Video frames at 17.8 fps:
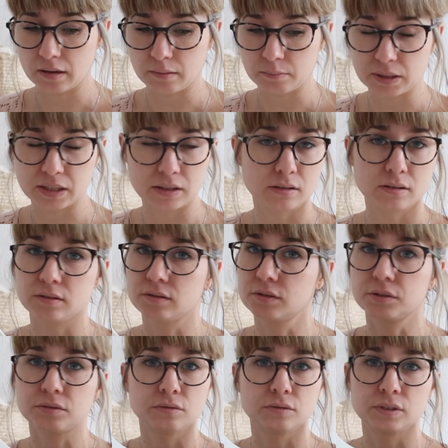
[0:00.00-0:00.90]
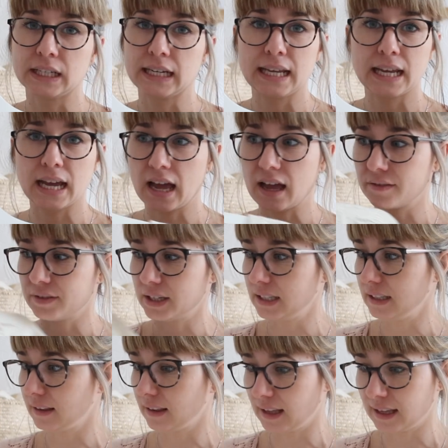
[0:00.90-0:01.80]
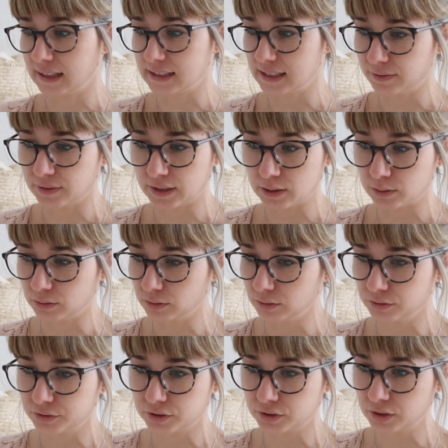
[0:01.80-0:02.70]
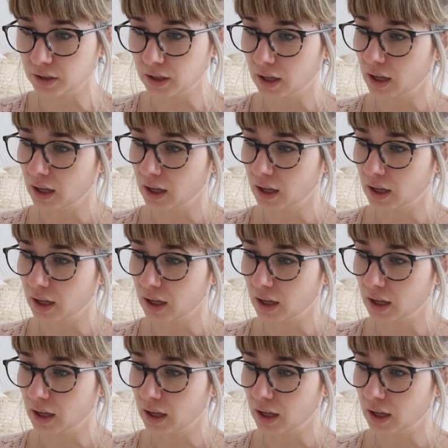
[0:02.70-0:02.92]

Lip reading: because you don't really have anything difficult.